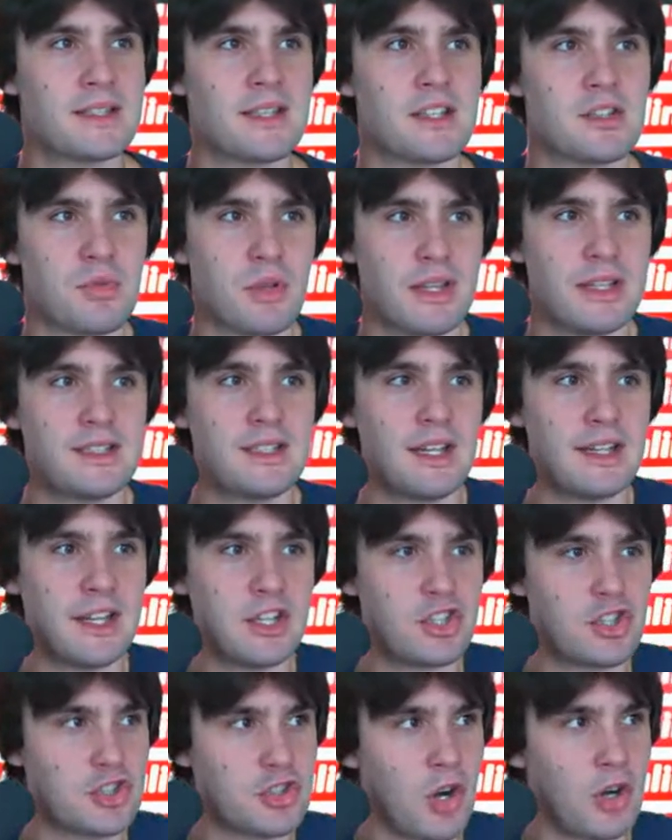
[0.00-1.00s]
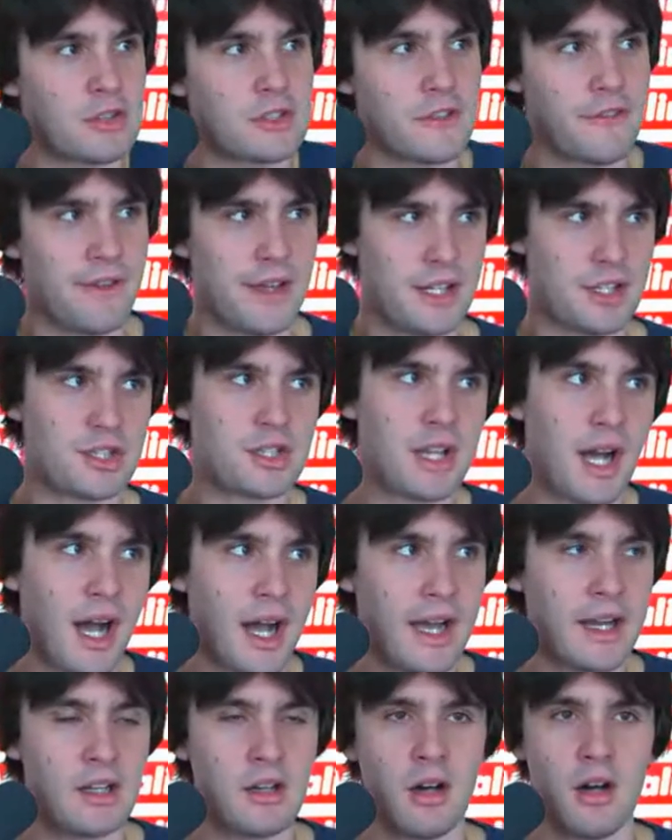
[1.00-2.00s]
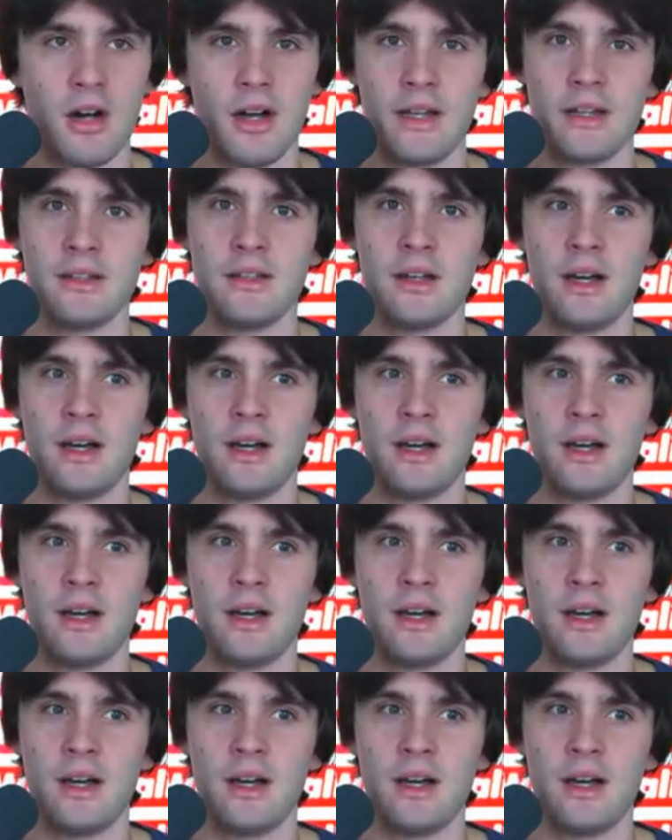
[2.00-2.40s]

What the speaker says: has really done a start to finish guide on